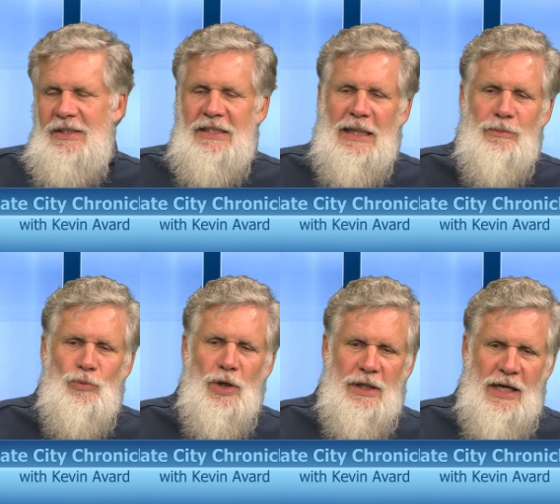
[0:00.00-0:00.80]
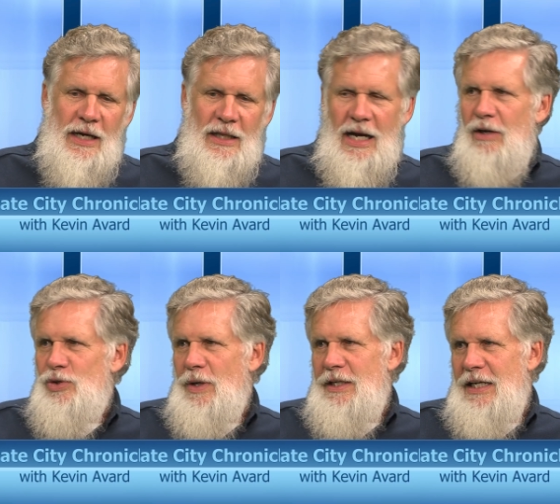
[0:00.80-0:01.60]
Working out of the
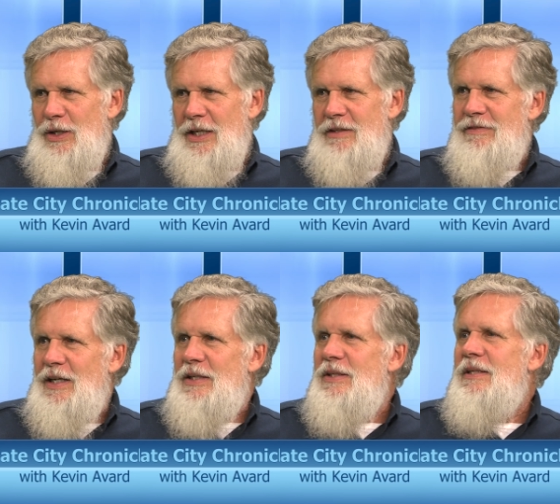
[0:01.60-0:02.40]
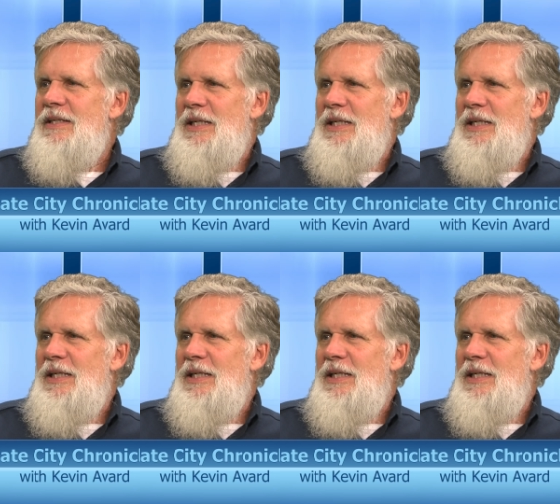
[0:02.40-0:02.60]
house right now. I'd like to find